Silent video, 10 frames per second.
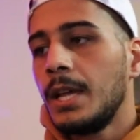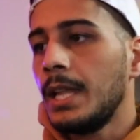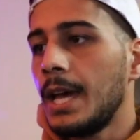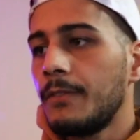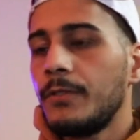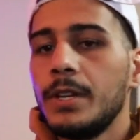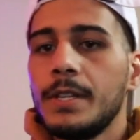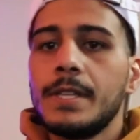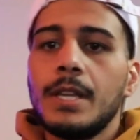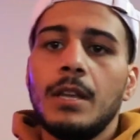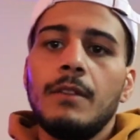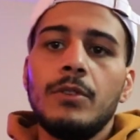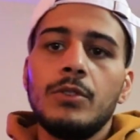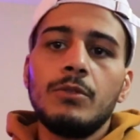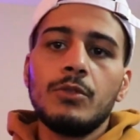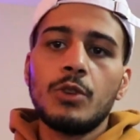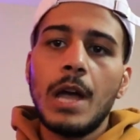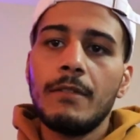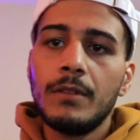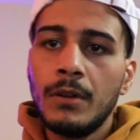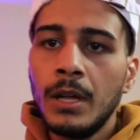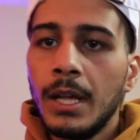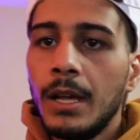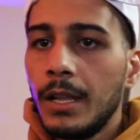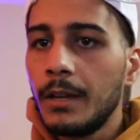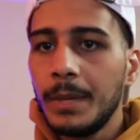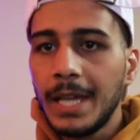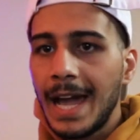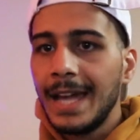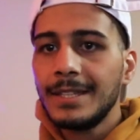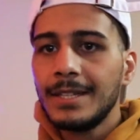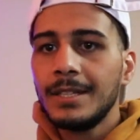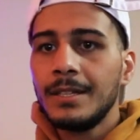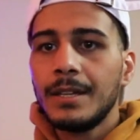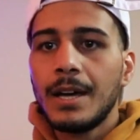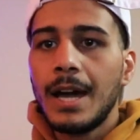Like, for instance, if you're doing travel, like me, I did